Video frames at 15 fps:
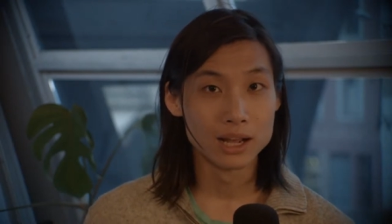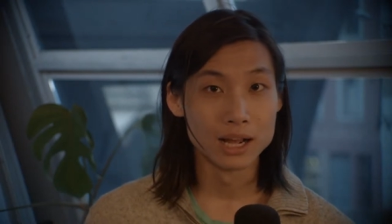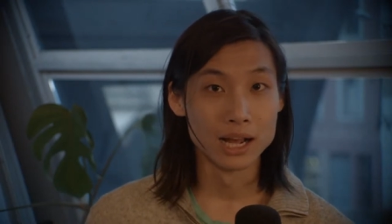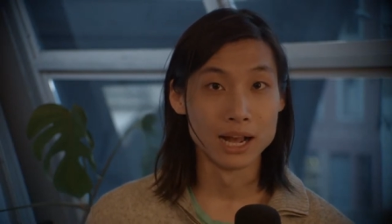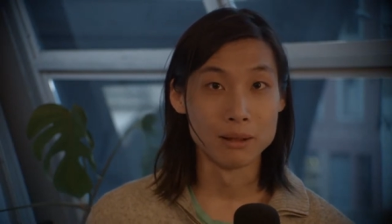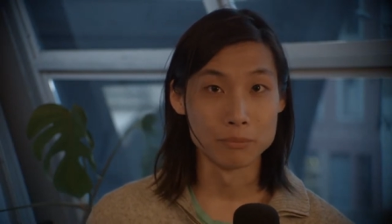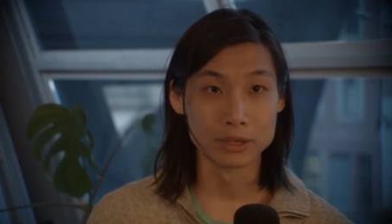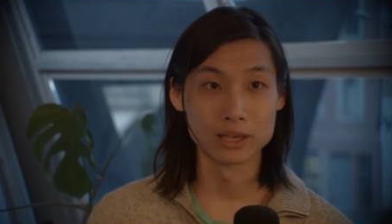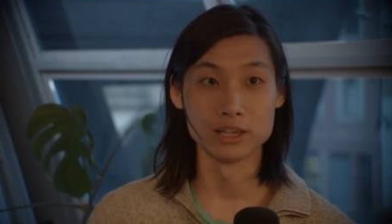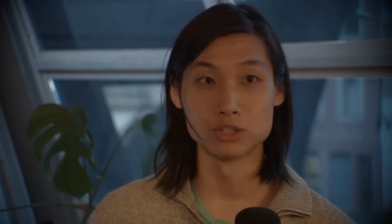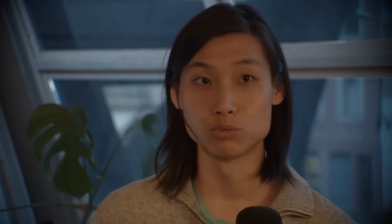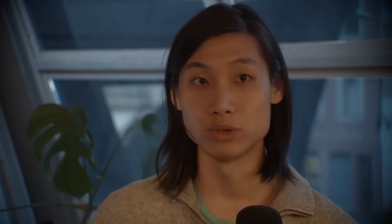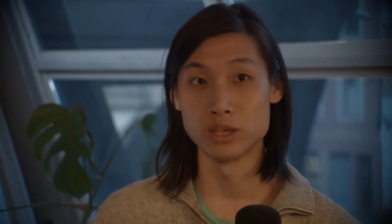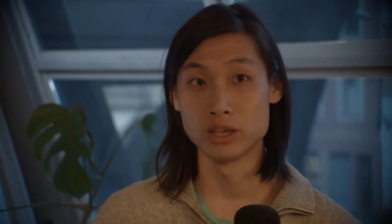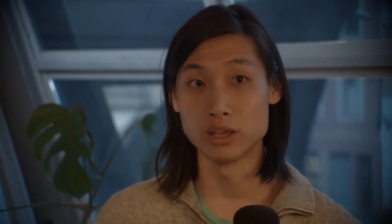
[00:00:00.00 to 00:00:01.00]
um,
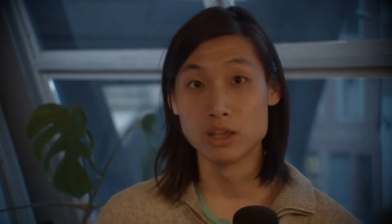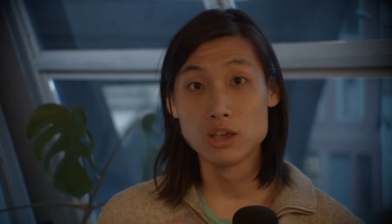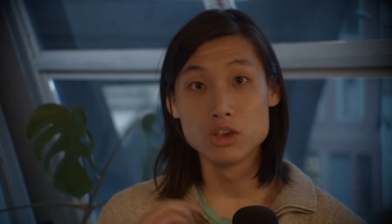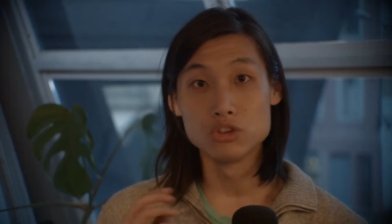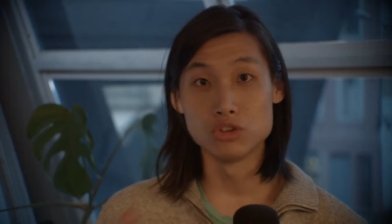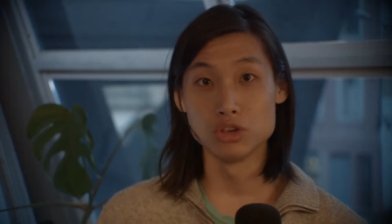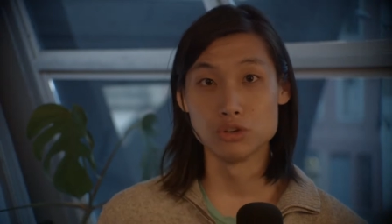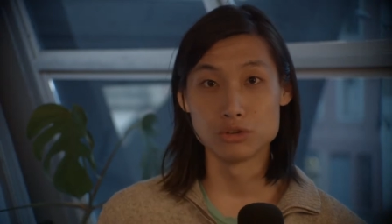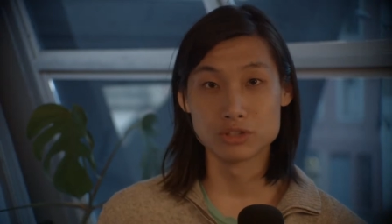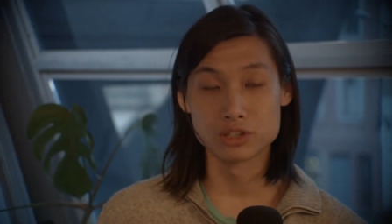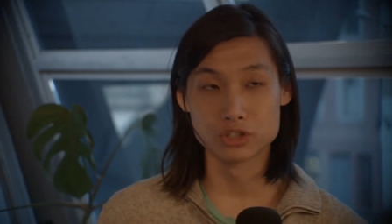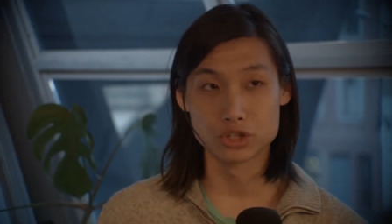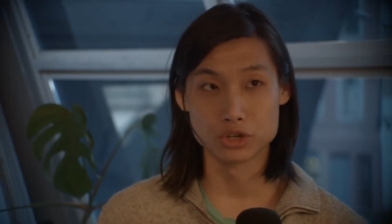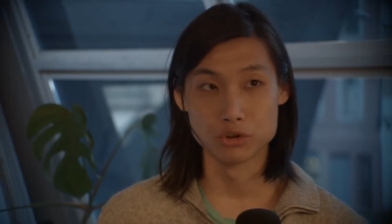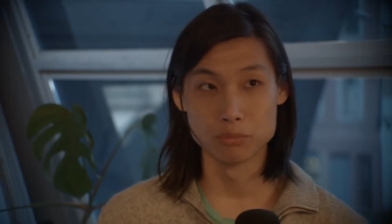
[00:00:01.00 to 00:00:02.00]
because we use the
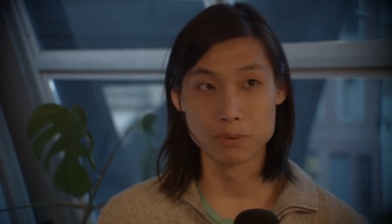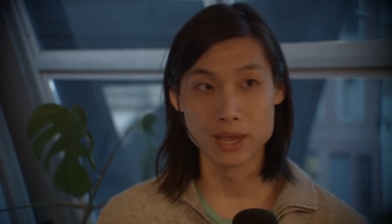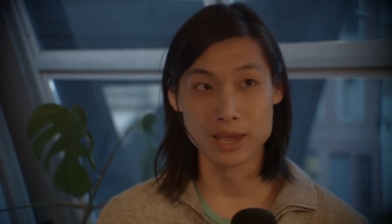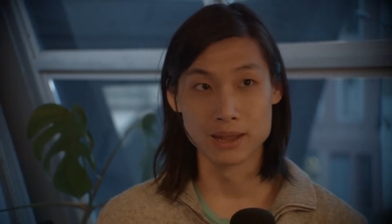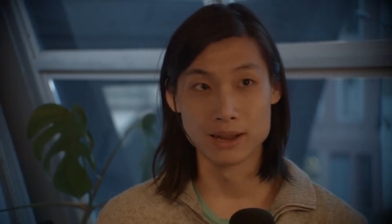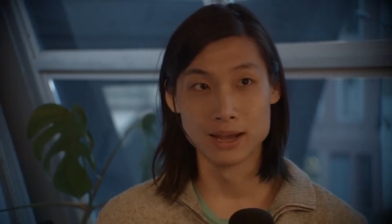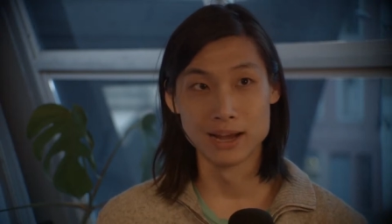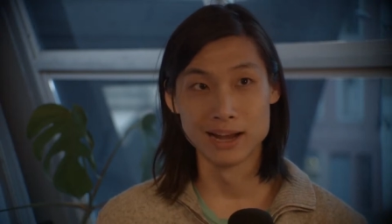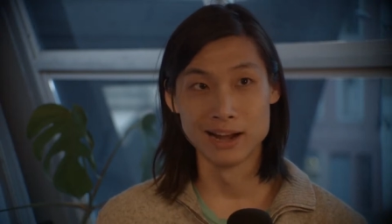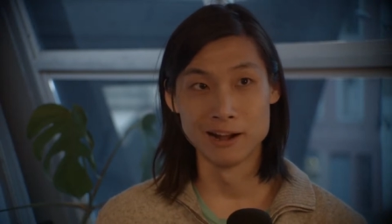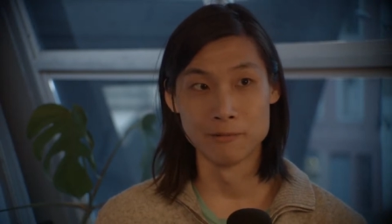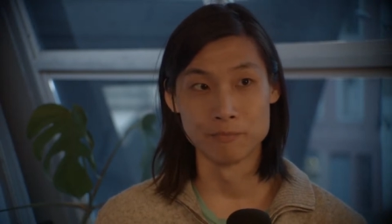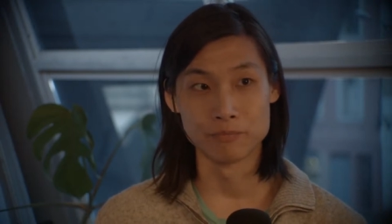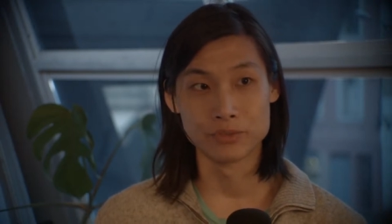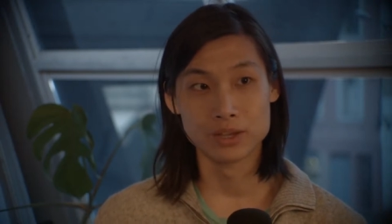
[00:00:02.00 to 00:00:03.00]
TrueBit
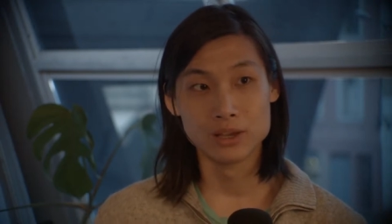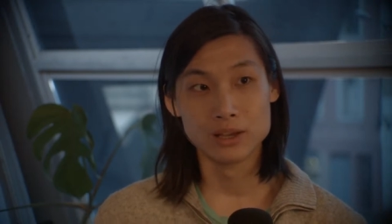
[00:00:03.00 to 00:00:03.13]
um,